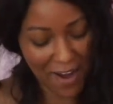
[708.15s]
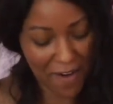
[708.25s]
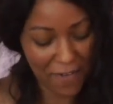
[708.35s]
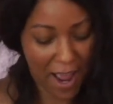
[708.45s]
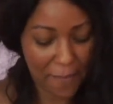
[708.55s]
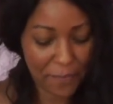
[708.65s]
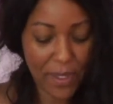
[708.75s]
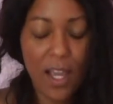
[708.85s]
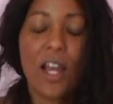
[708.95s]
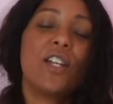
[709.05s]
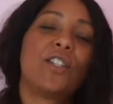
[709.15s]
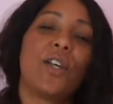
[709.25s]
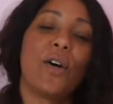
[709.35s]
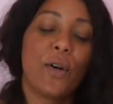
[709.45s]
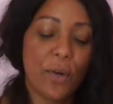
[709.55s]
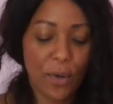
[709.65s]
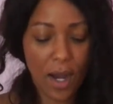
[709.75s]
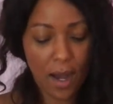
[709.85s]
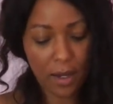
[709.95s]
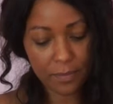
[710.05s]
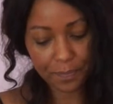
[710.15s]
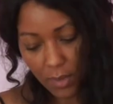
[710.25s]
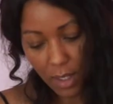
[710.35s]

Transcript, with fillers: of I forgot so um,